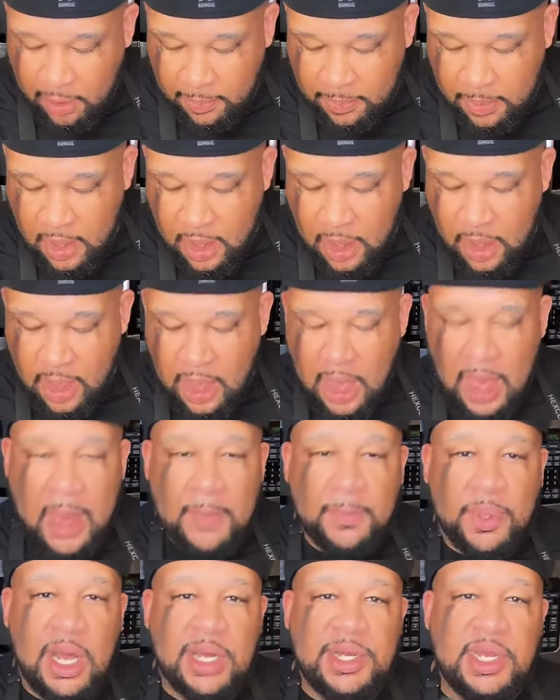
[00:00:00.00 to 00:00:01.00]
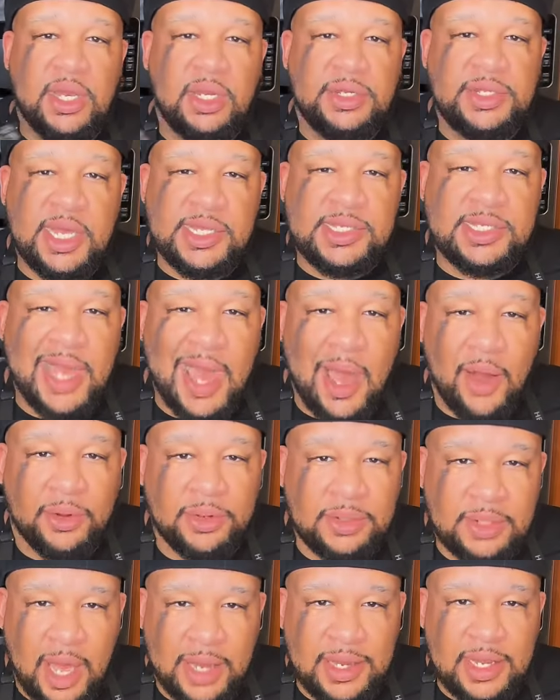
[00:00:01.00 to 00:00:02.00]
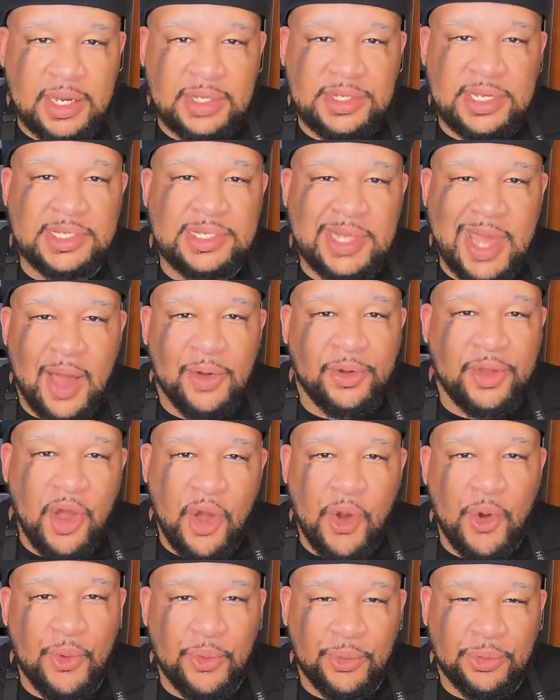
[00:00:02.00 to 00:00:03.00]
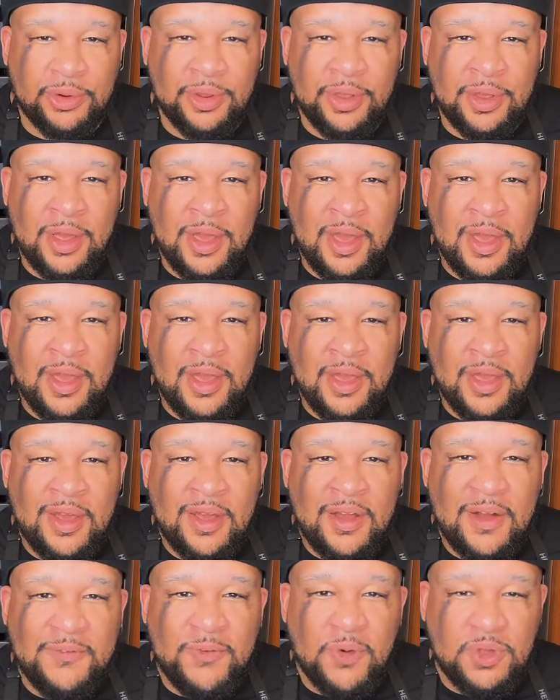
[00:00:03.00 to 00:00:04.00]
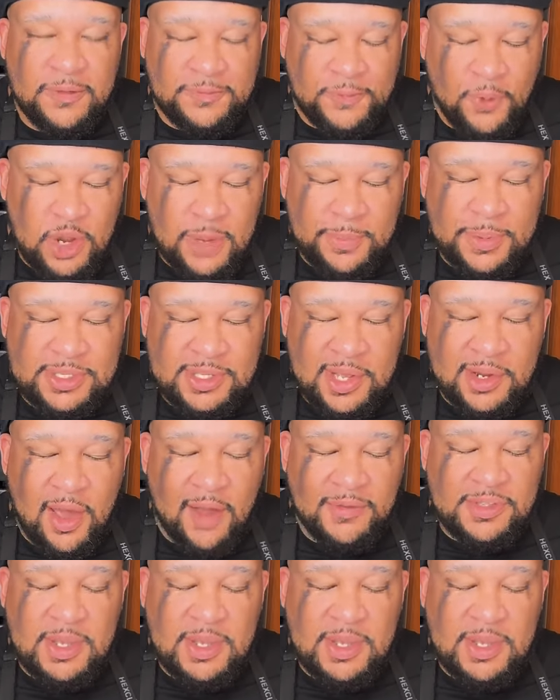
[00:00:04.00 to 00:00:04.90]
Rub. But I need a discount. I need a discount code for the 40%